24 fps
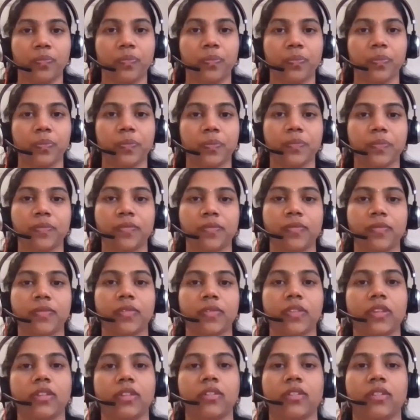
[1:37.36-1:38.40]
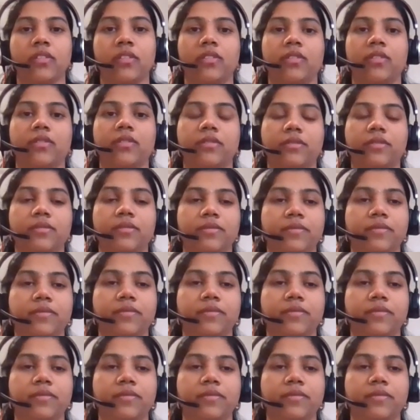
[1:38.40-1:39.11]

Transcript: Nobody speaks.